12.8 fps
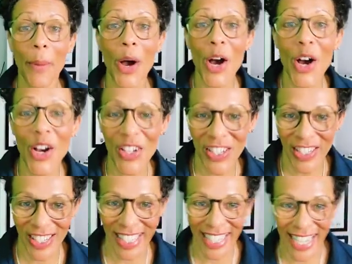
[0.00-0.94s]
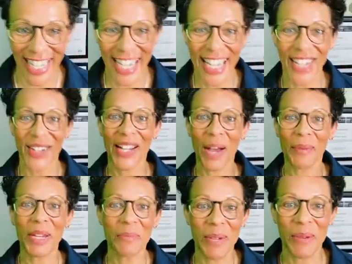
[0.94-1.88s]
personally. Look how
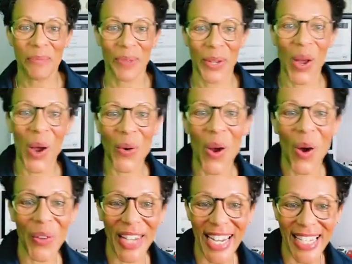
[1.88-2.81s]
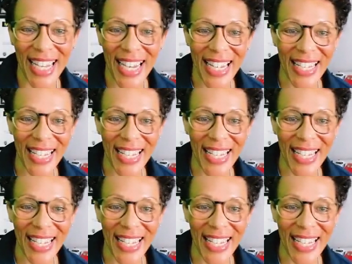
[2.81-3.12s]
many people are on it.